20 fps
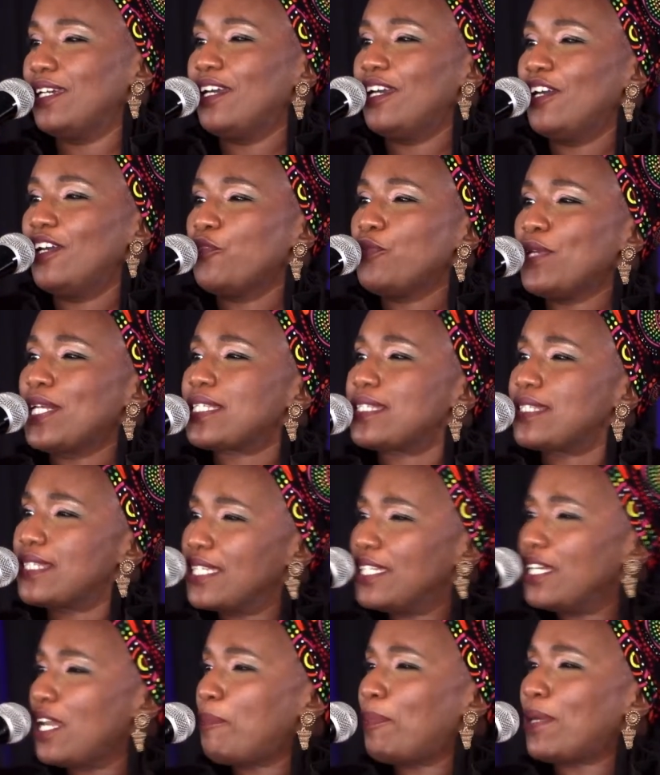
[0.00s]
We are
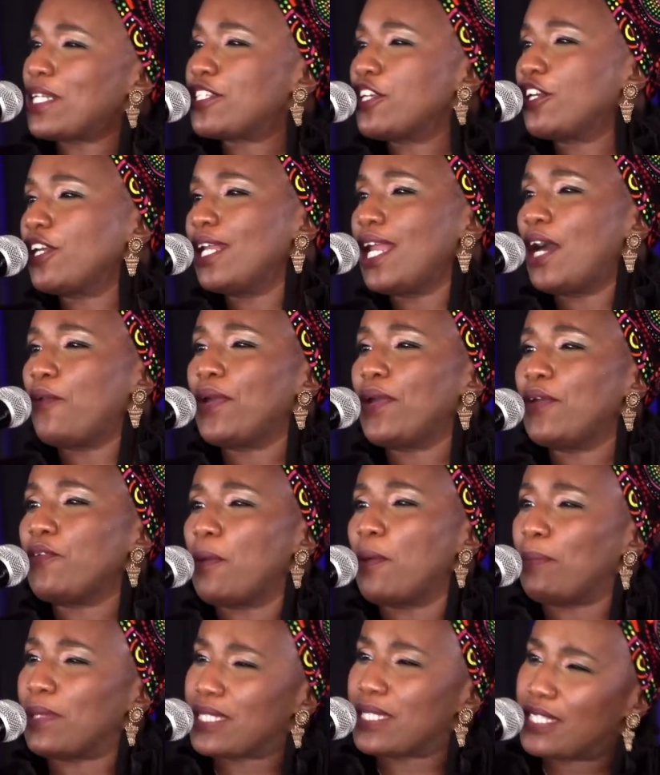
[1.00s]
seen in a particular way, we are
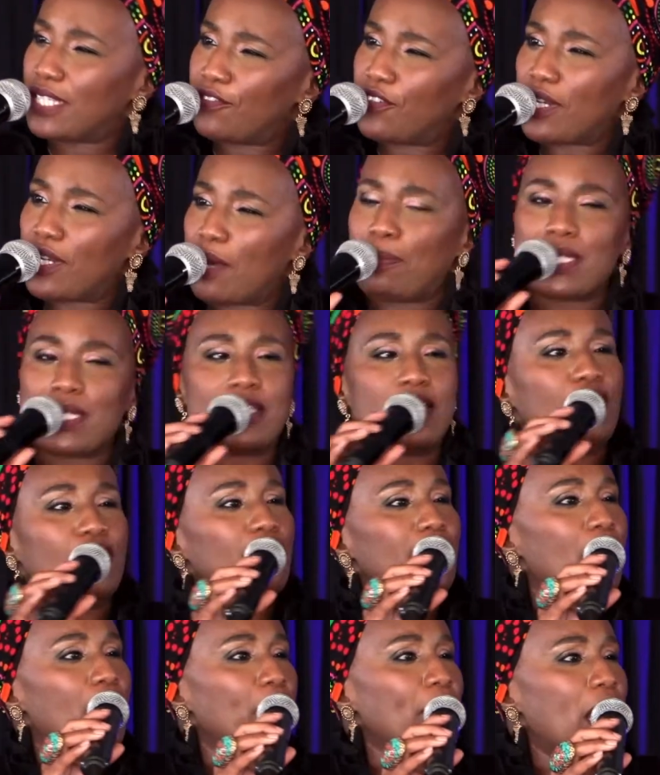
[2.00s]
perceived in a
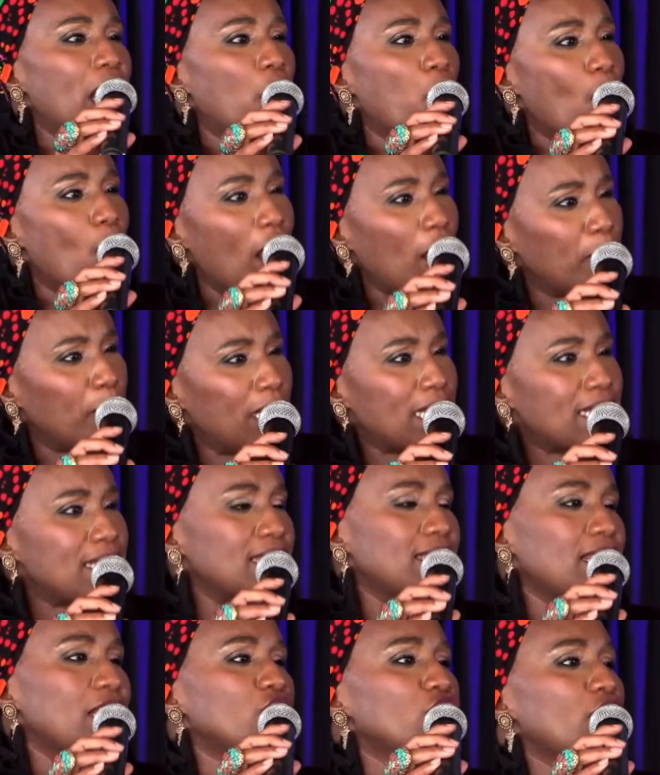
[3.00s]
particular way, our
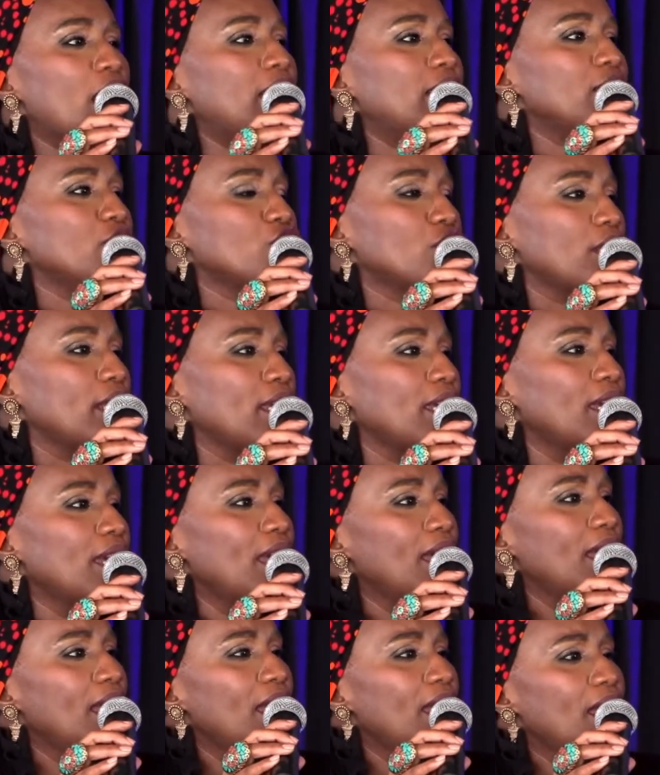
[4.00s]
workplaces are challenging.
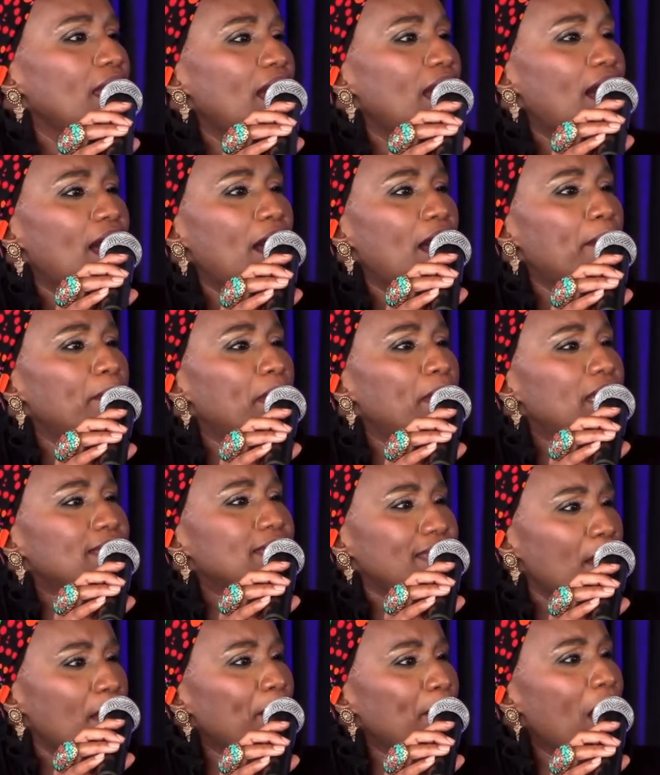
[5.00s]
Um, and
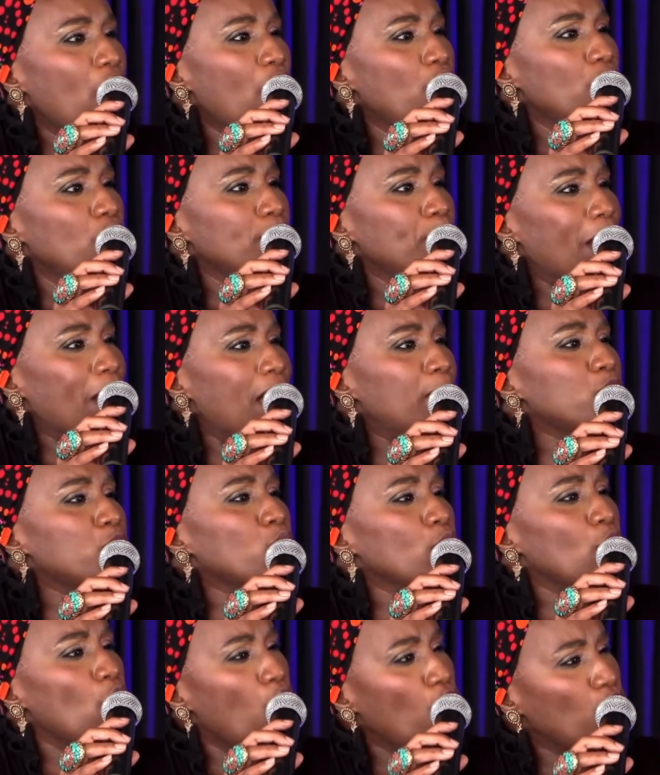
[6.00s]
somehow, perhaps
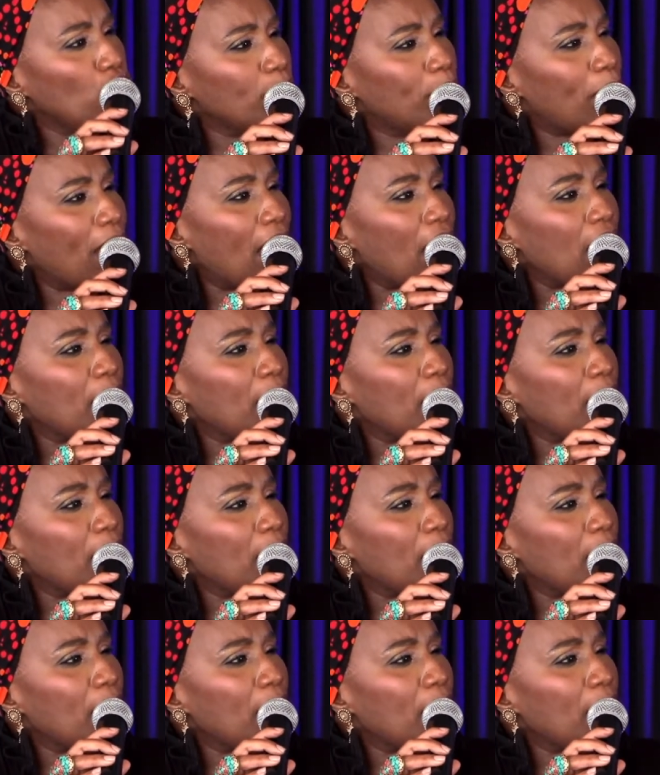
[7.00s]
we hold back,